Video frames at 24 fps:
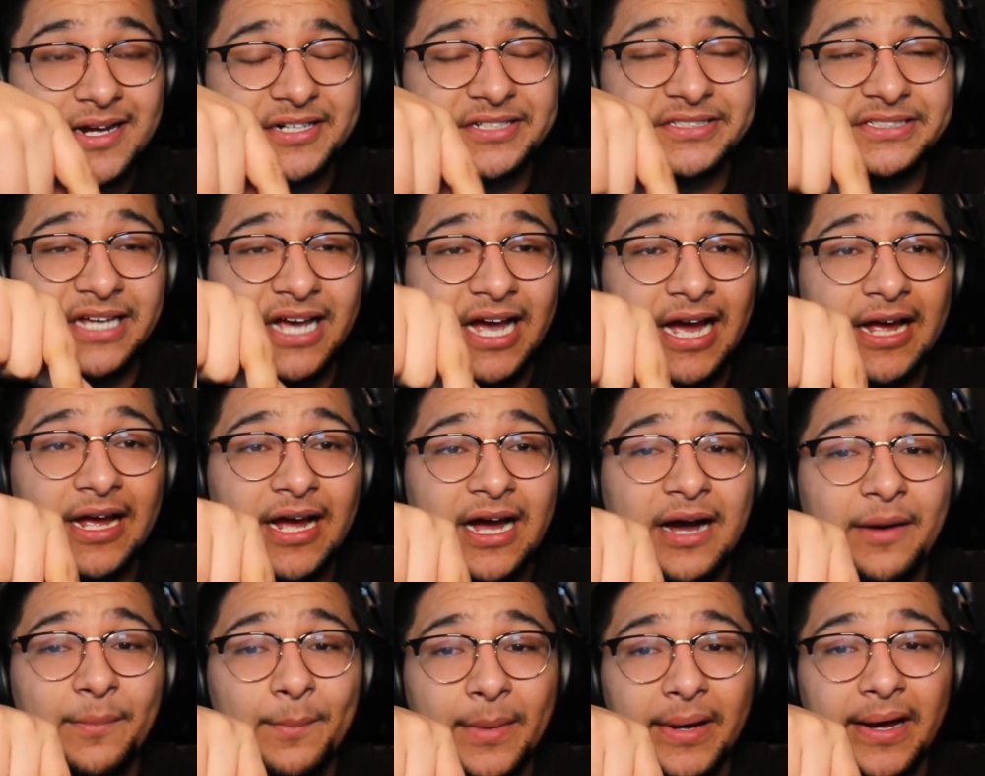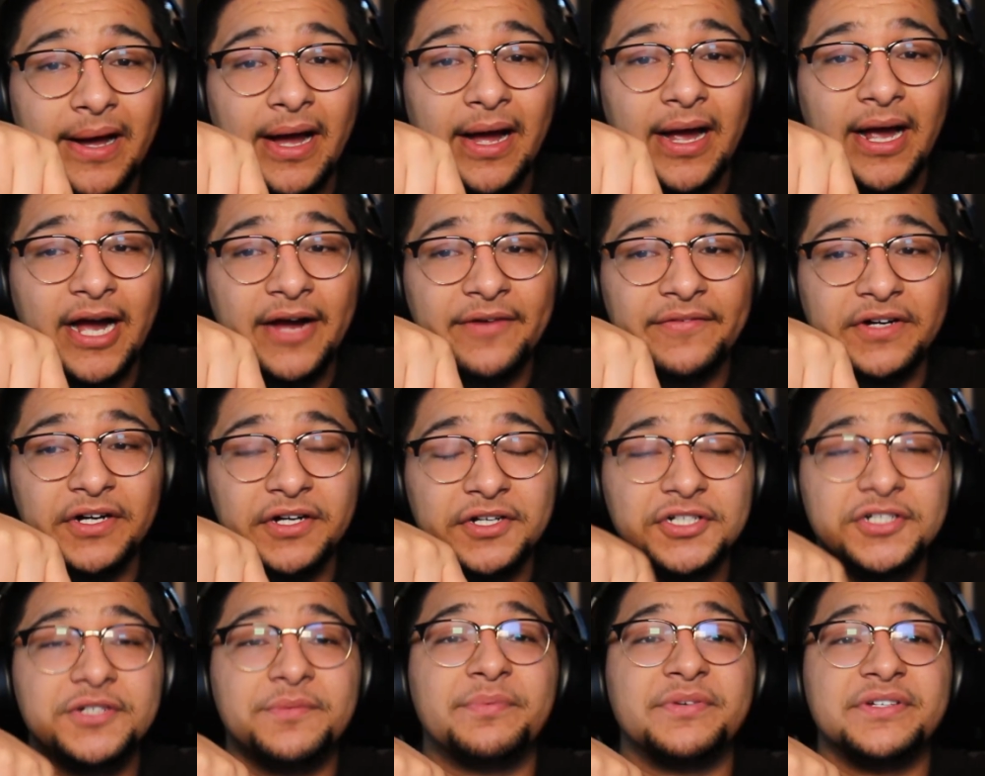I was like, I have
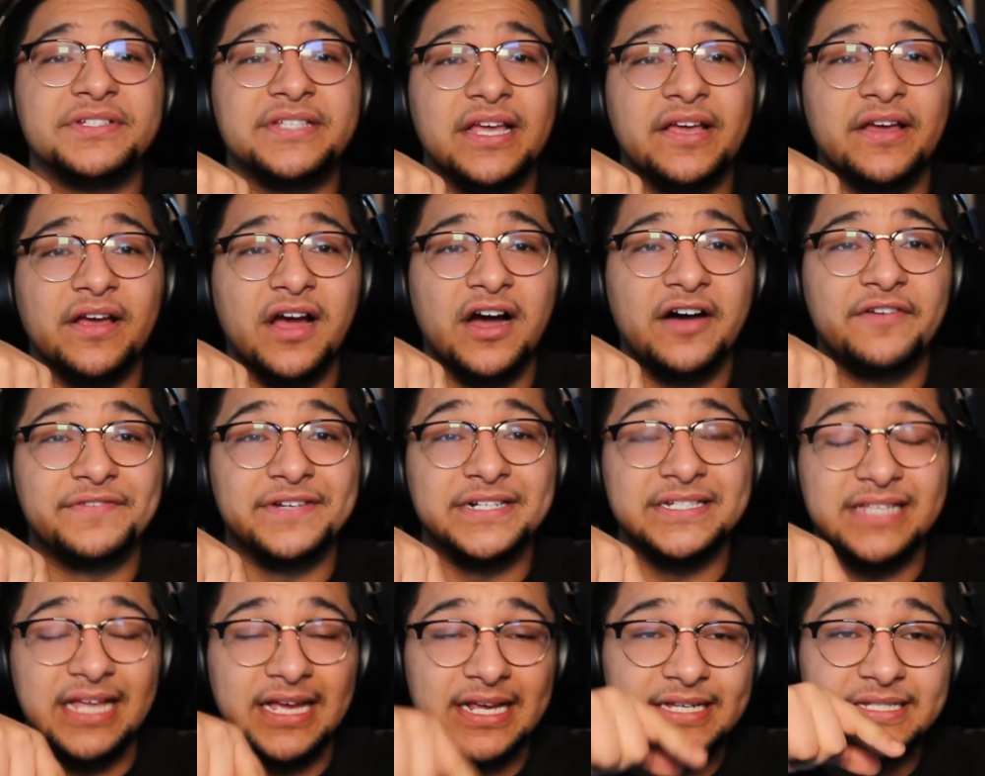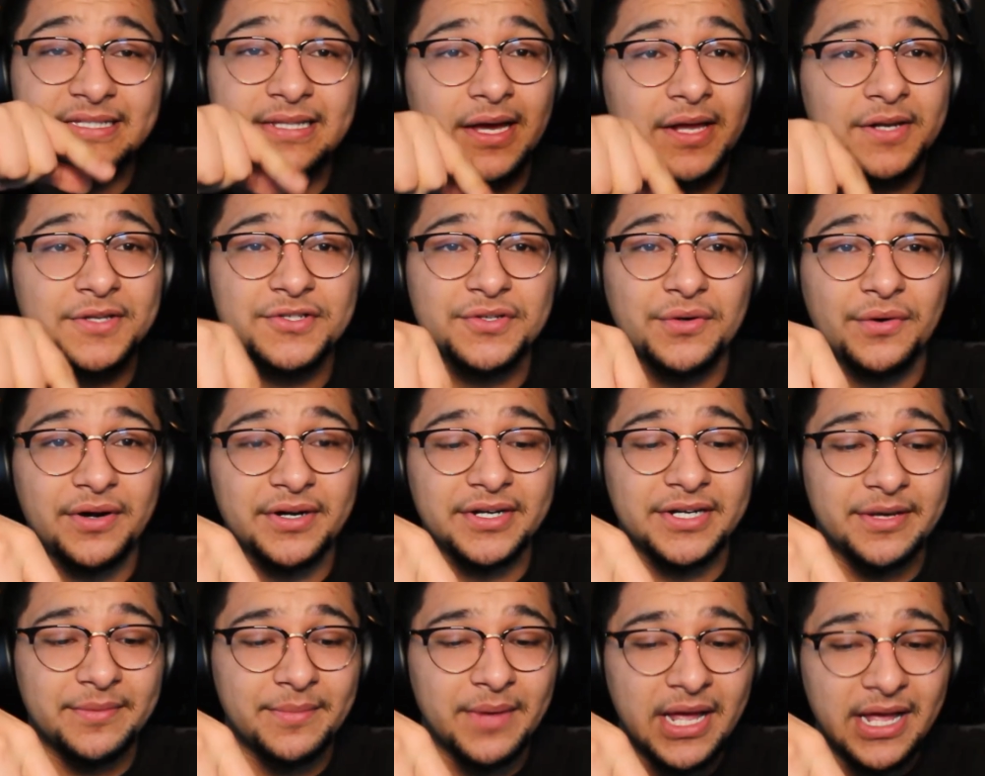100% confidence that he's not gonna score
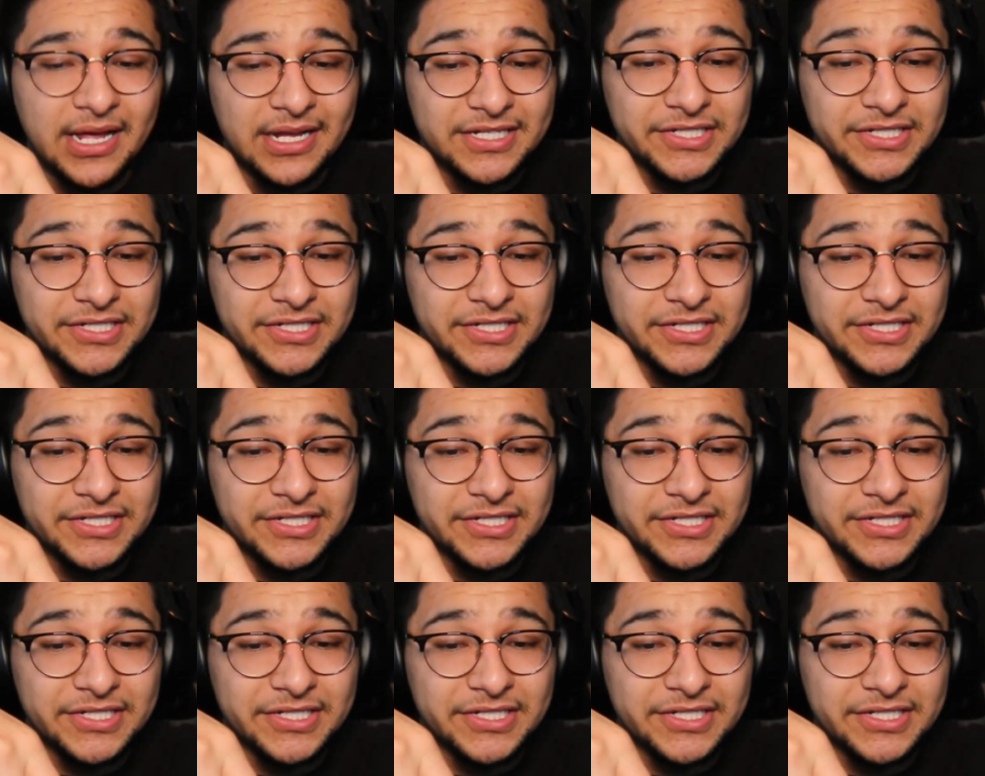on him.